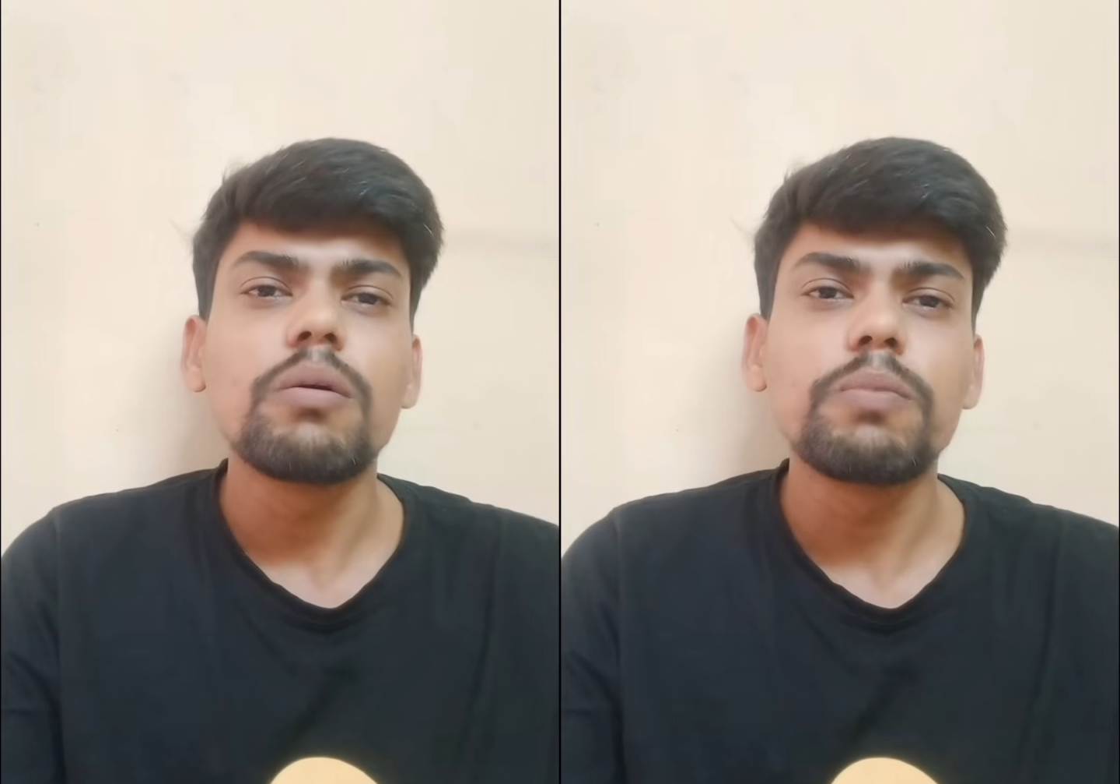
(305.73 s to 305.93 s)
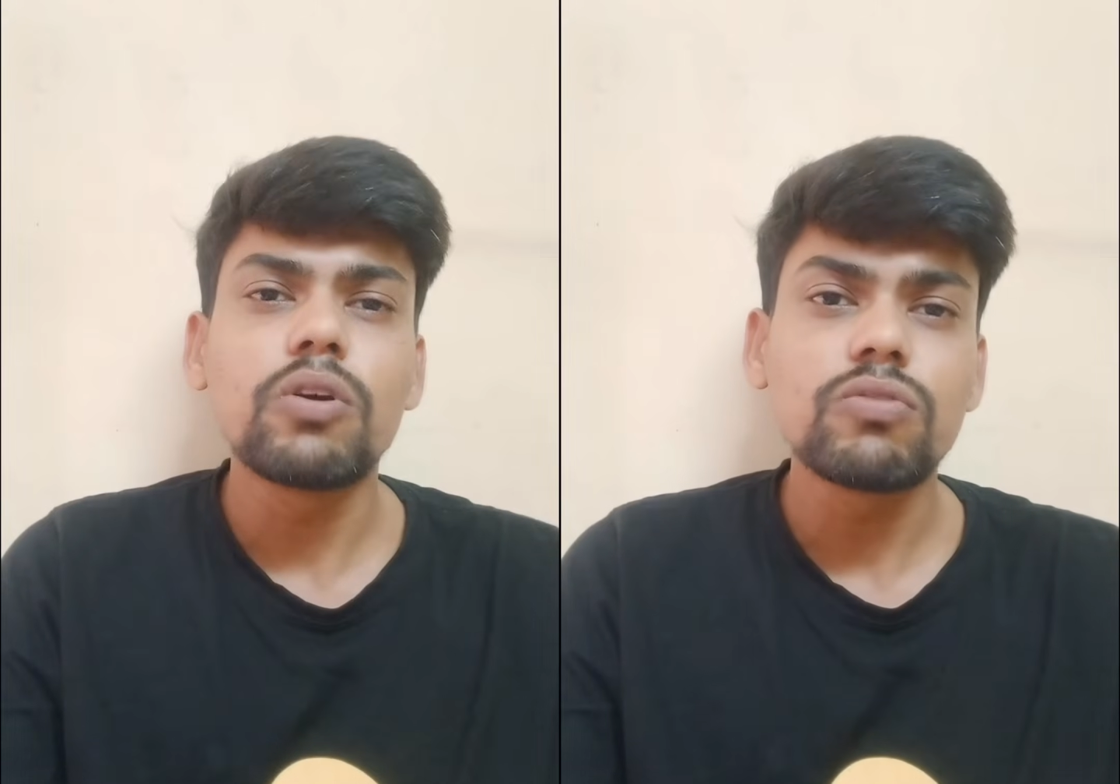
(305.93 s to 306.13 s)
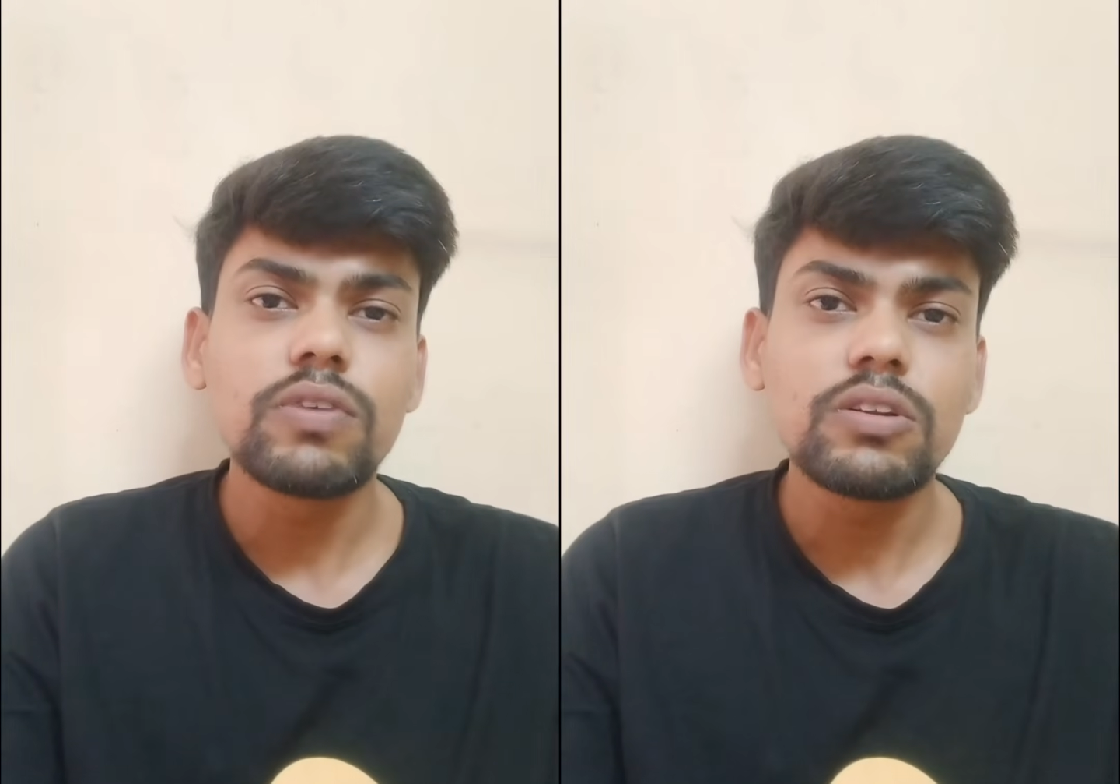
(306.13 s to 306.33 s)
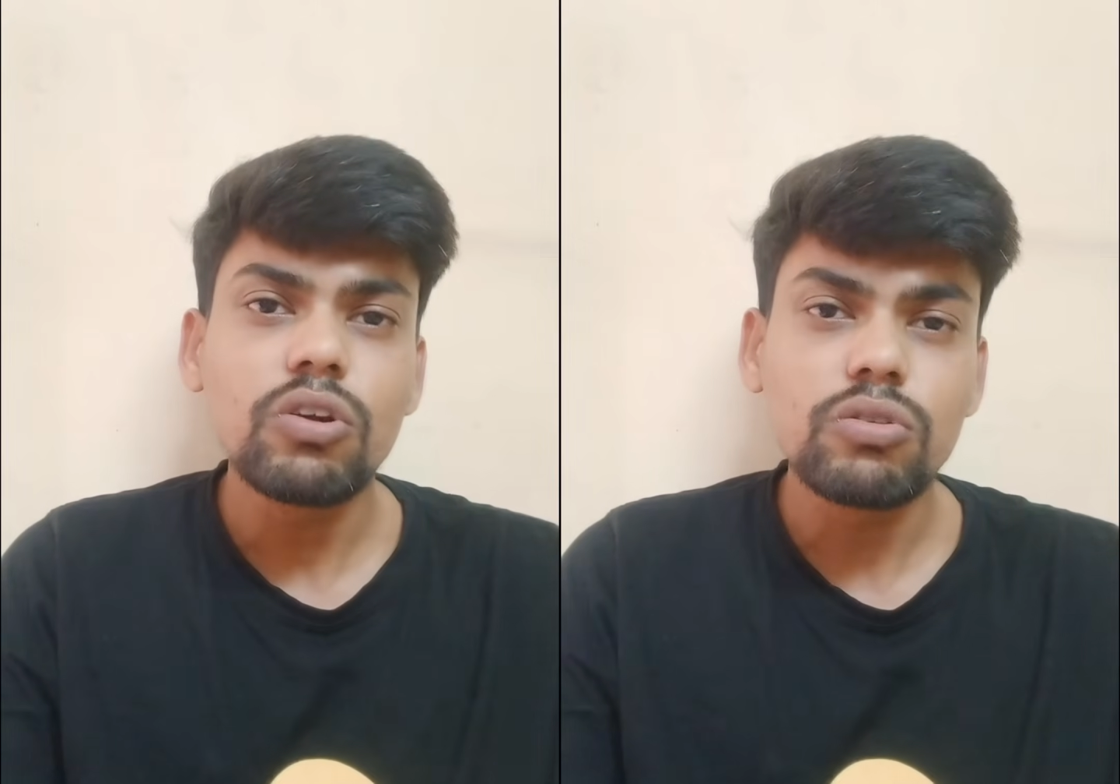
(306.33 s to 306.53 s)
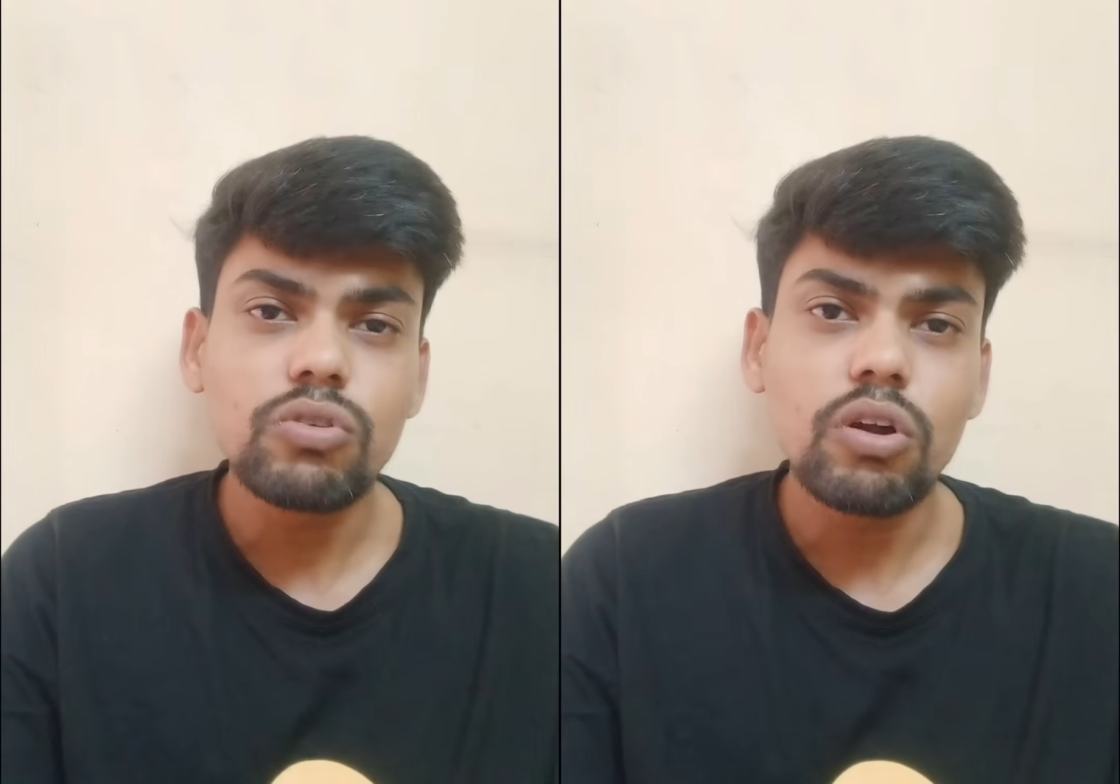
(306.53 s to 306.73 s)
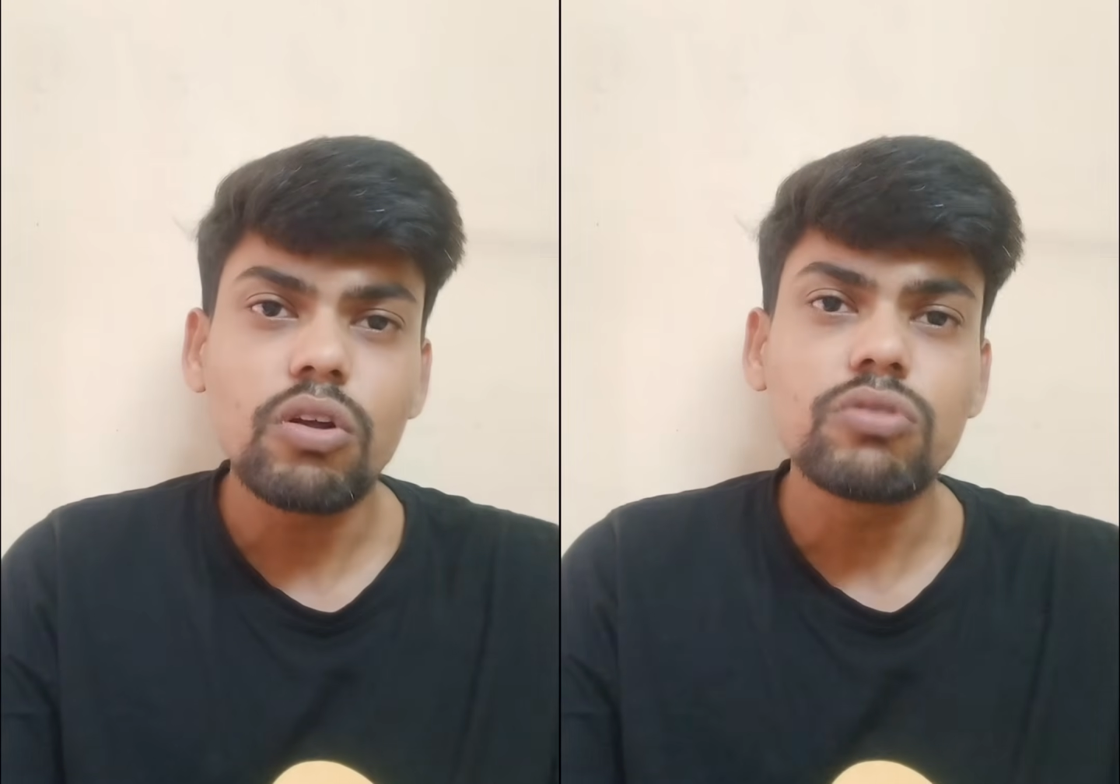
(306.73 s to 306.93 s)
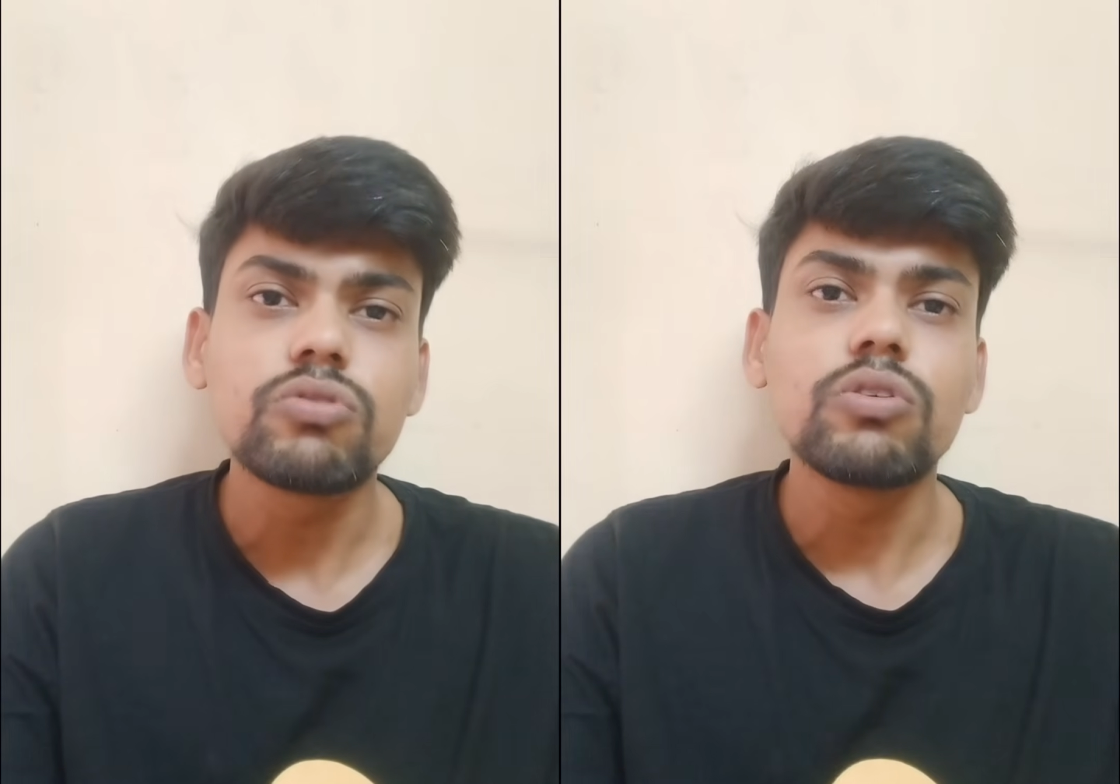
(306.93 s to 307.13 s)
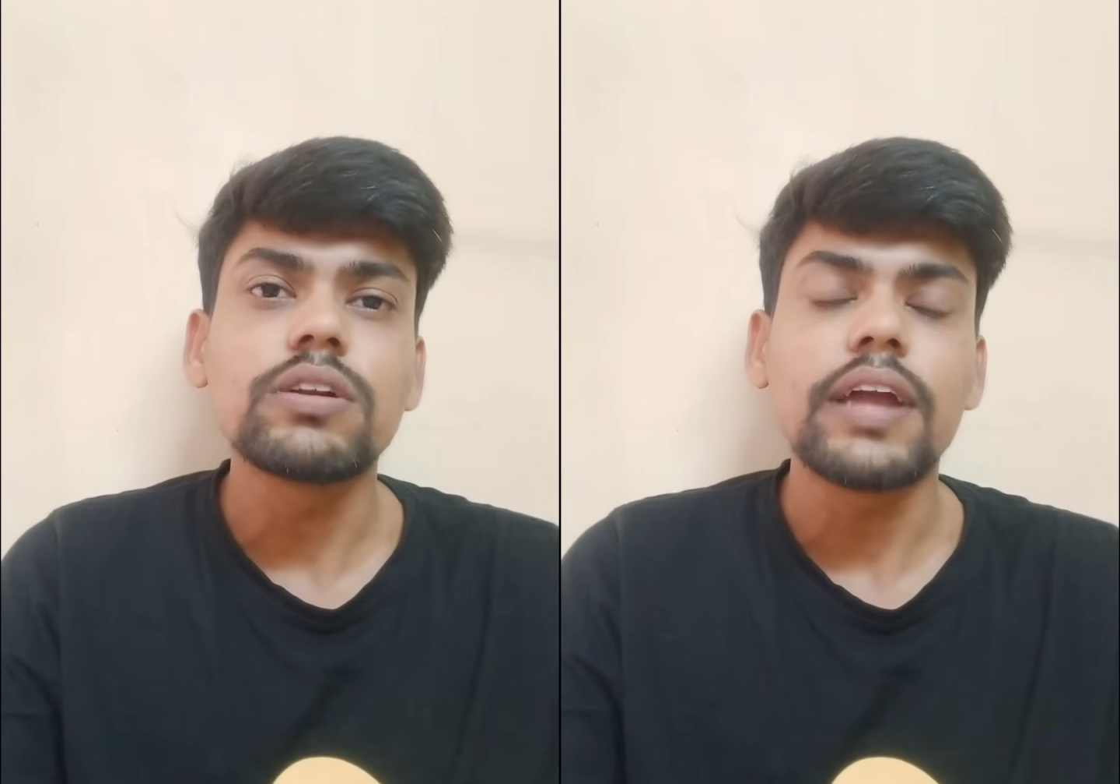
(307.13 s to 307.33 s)
because when you are also
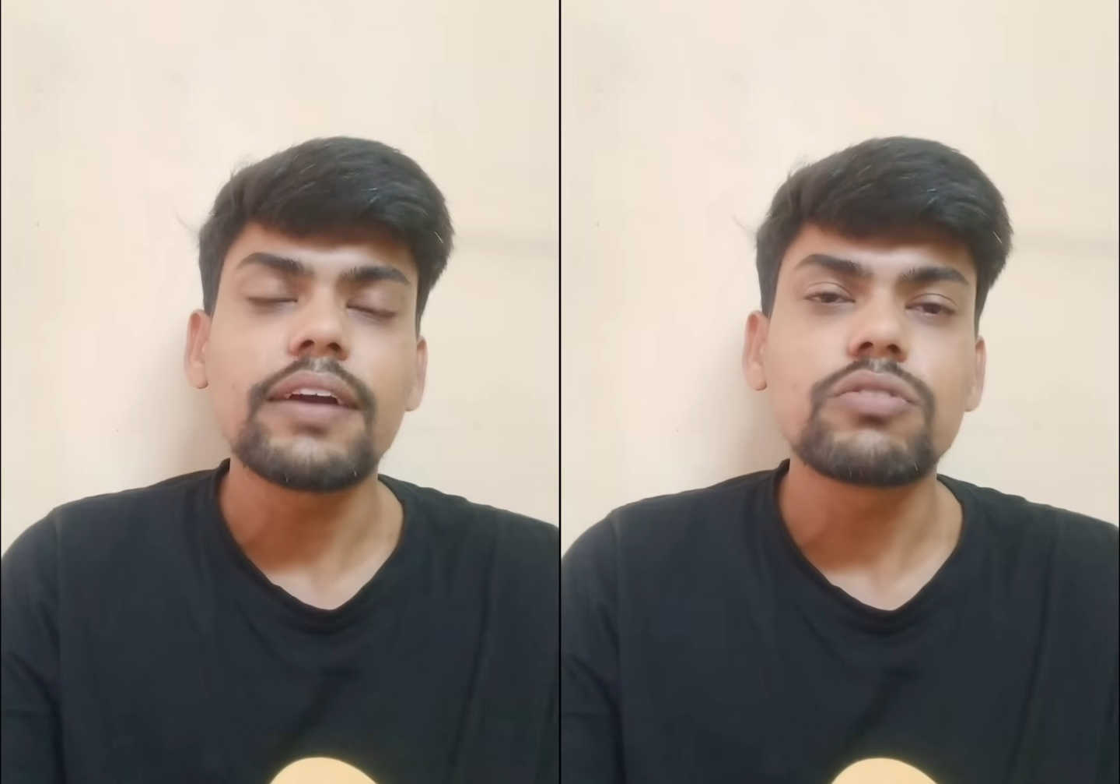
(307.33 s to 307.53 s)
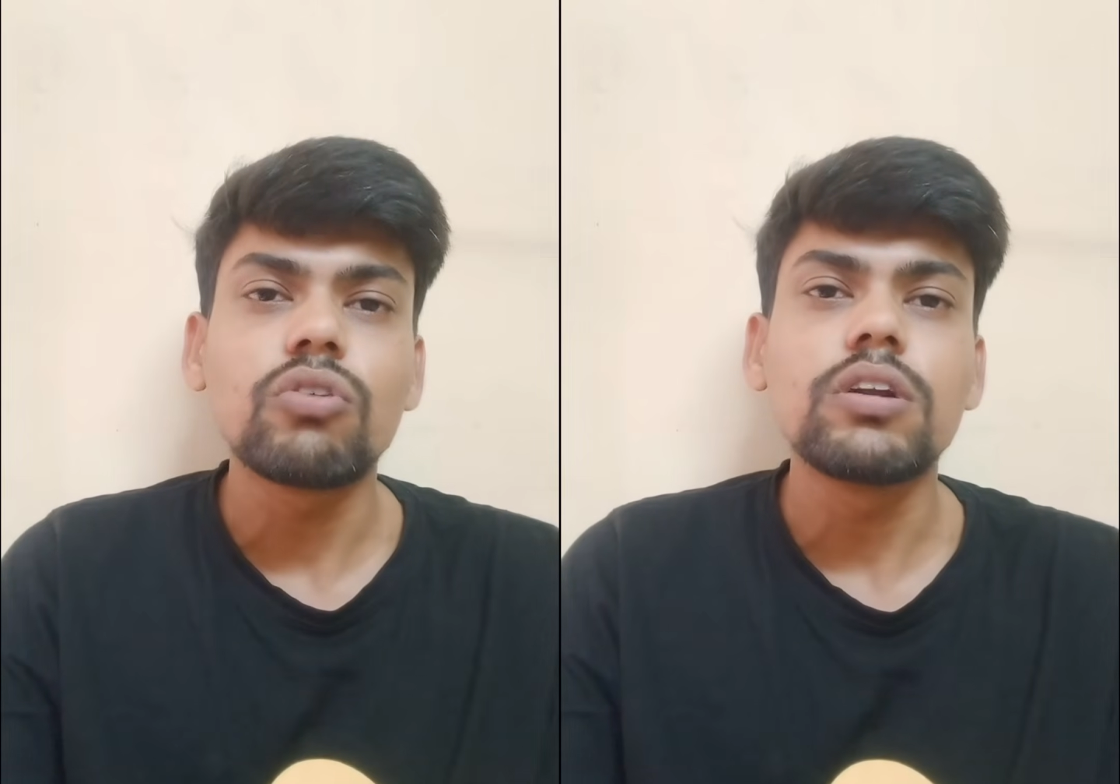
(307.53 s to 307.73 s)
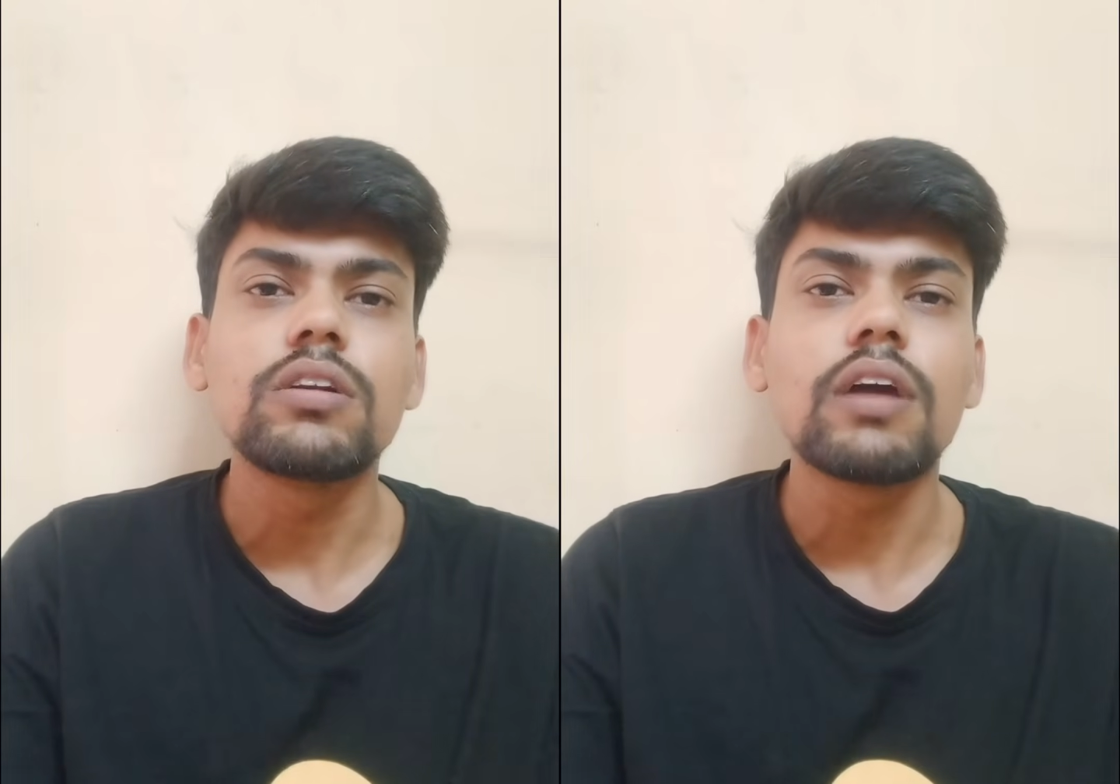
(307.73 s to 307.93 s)
doing tax audit